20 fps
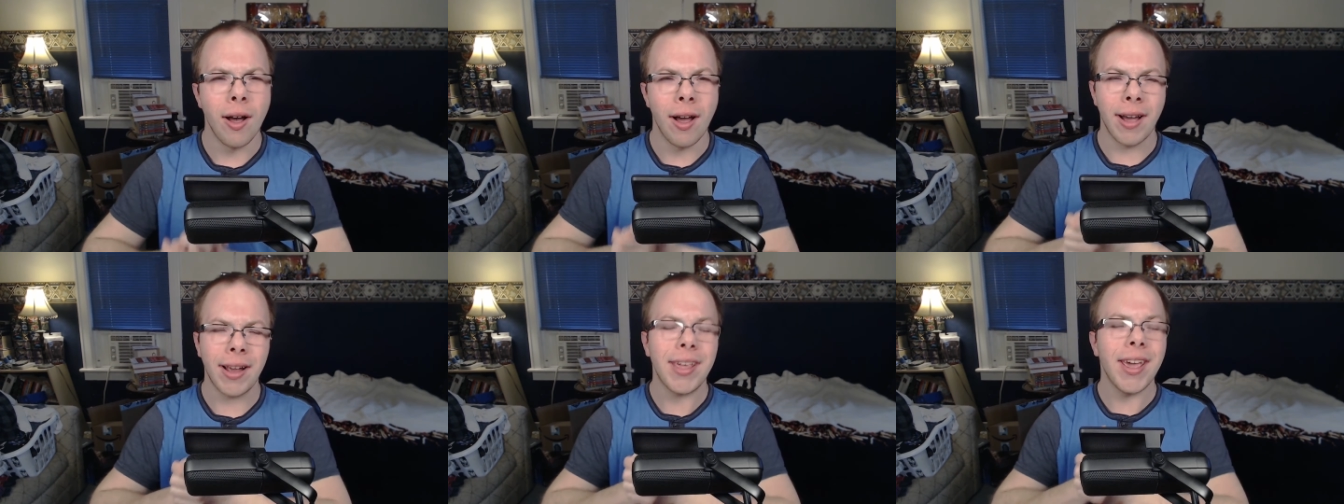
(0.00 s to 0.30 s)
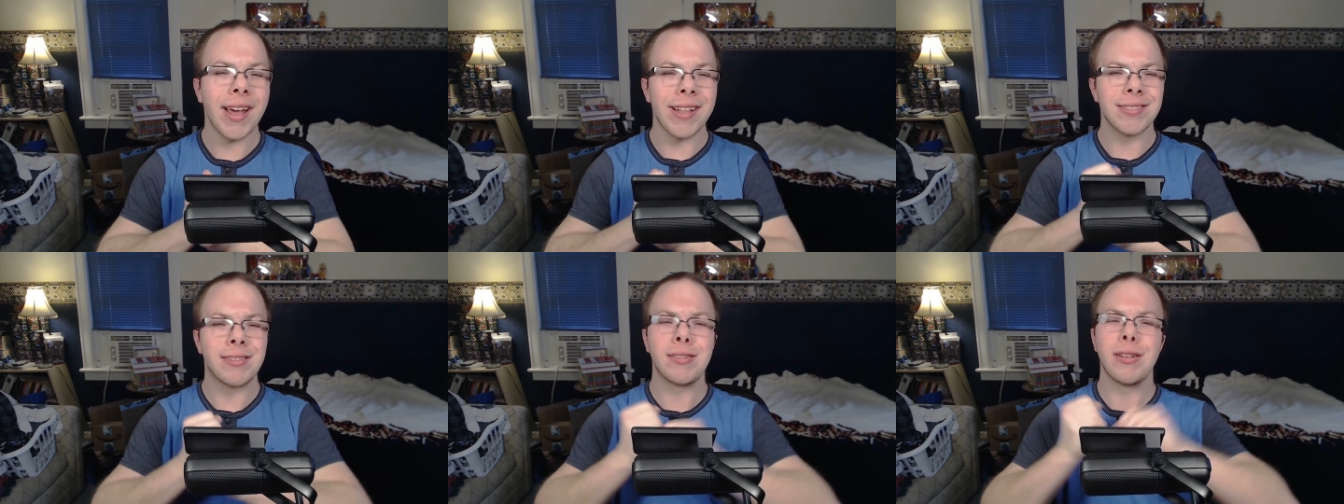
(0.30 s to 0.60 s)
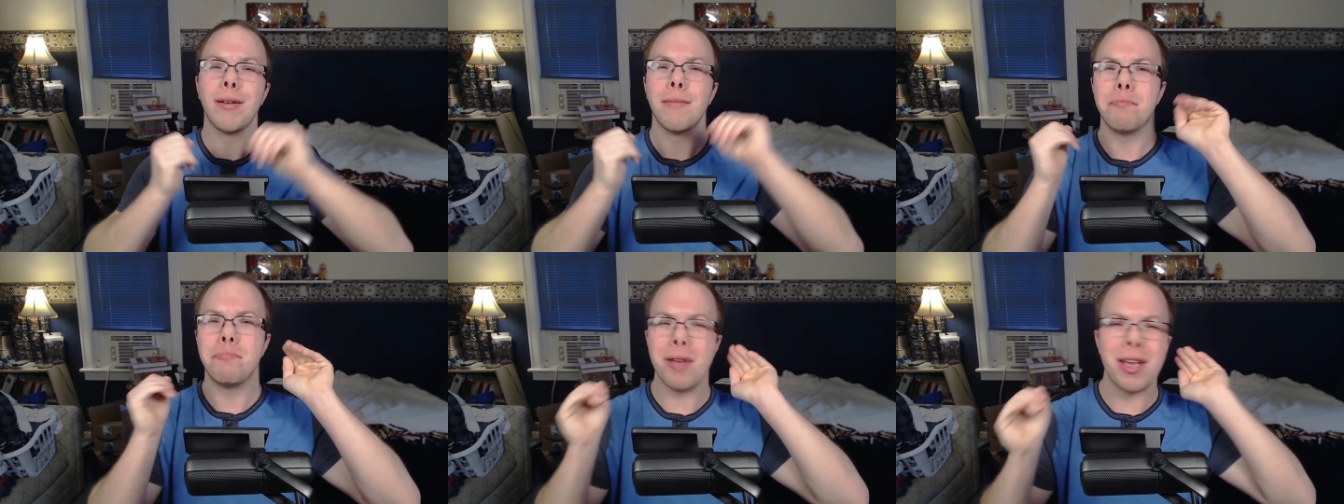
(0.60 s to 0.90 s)

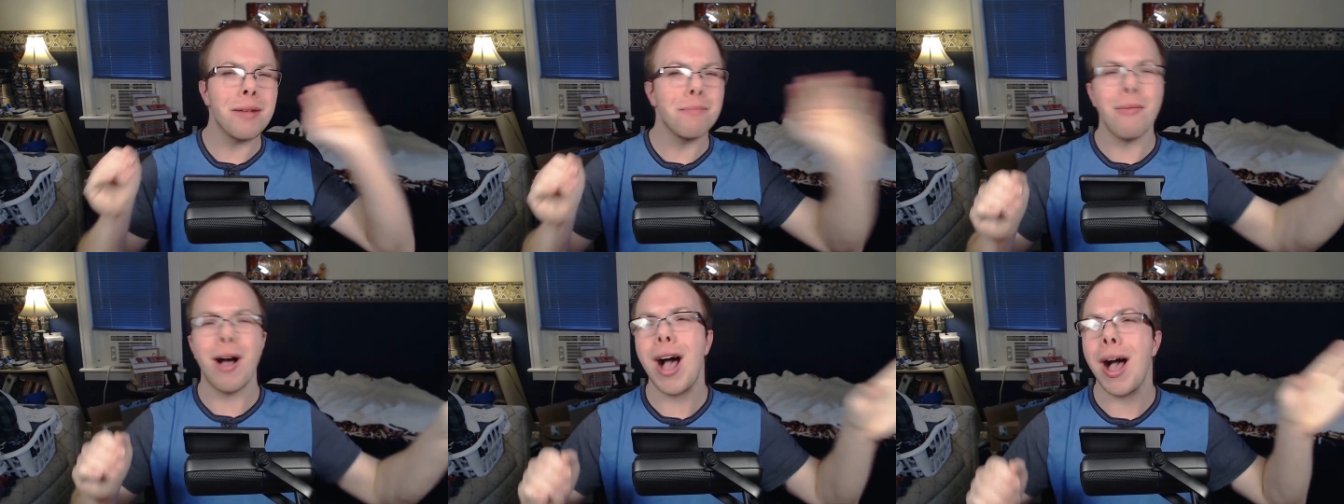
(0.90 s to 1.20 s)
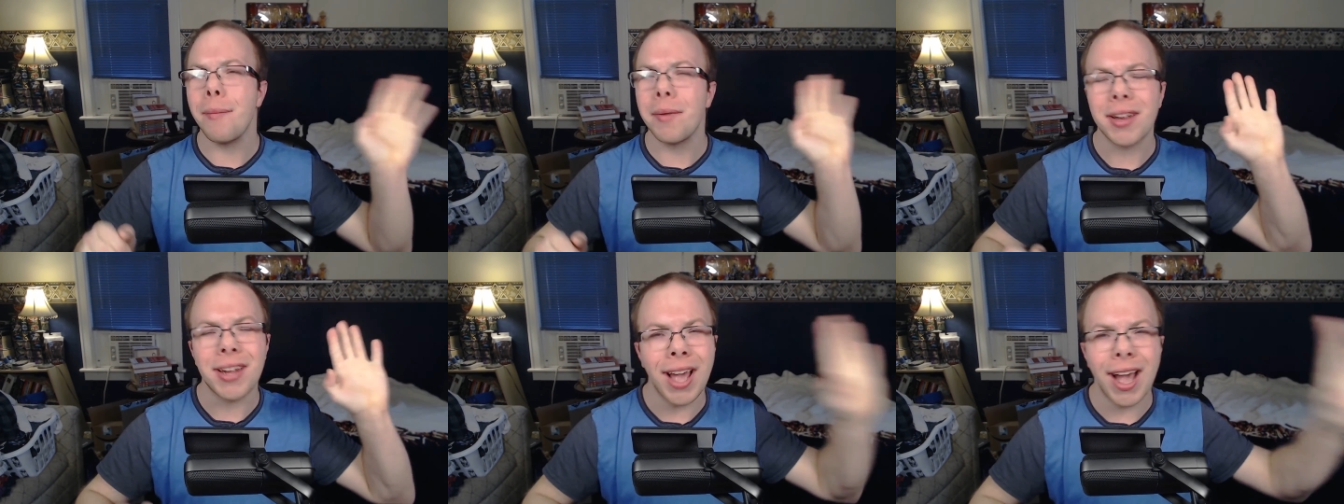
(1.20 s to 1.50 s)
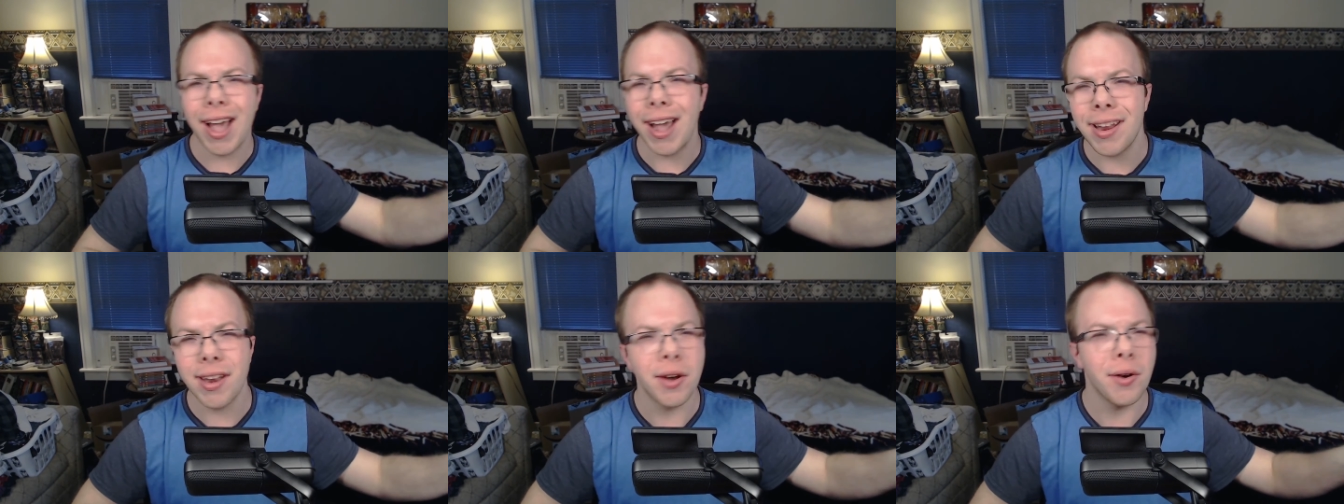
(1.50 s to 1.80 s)
against Big Mom and
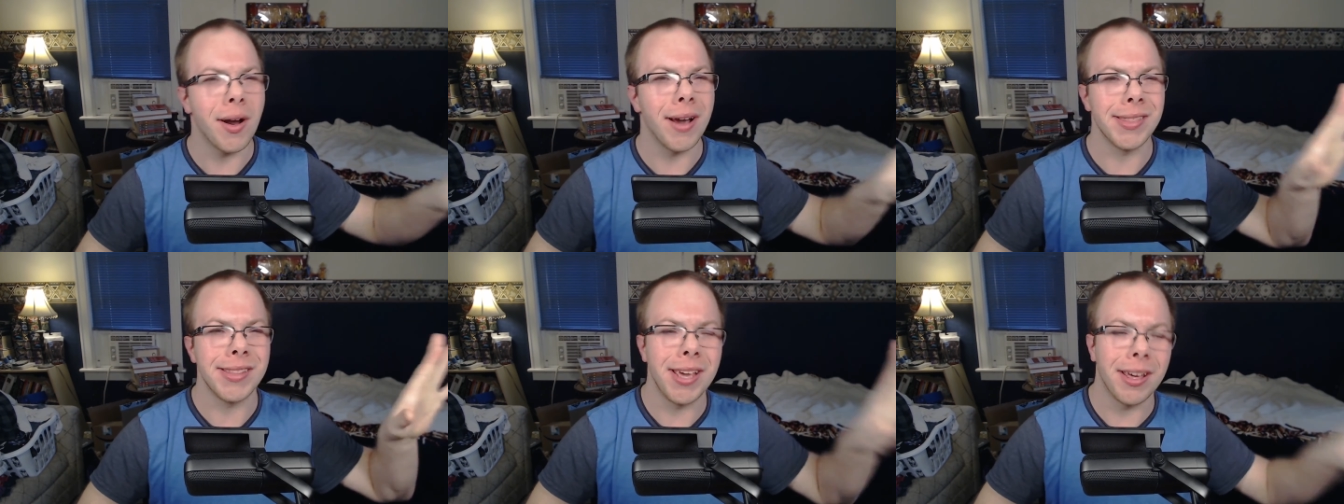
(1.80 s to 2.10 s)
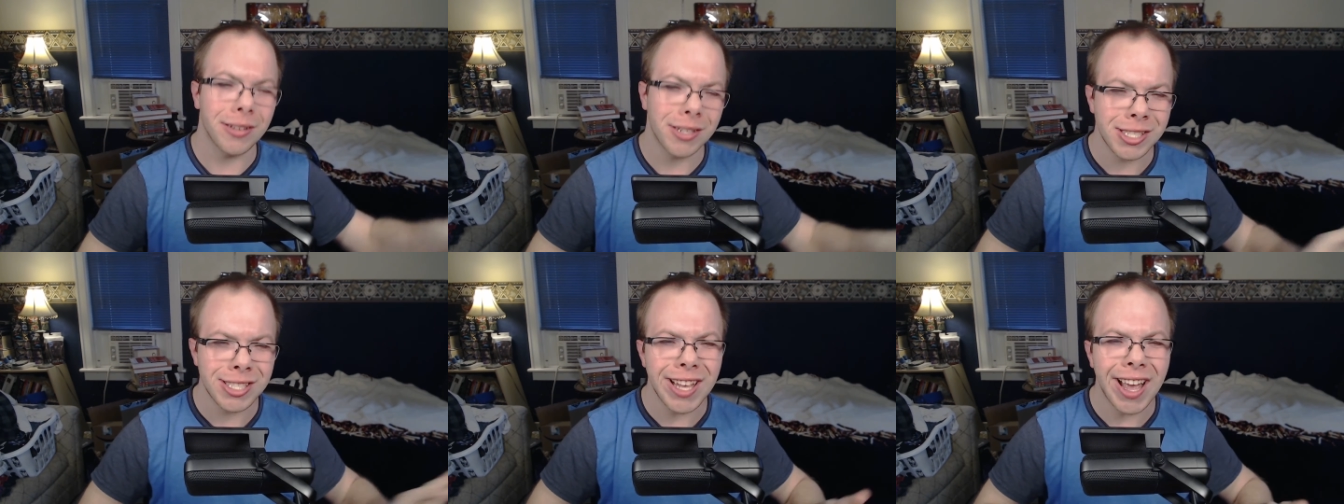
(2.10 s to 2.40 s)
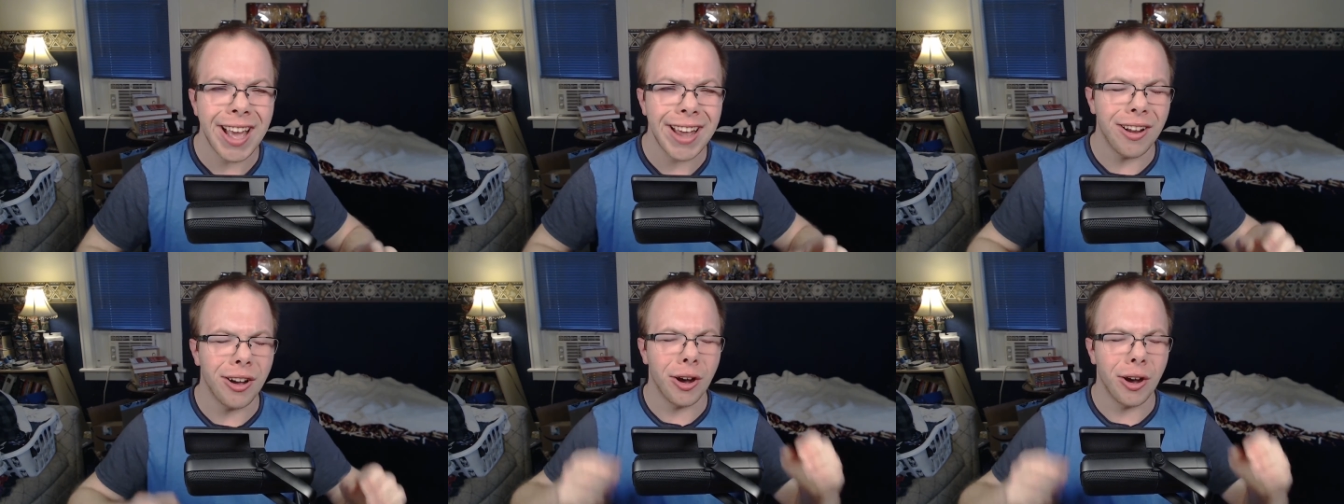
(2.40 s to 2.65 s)
Kaido on the other side.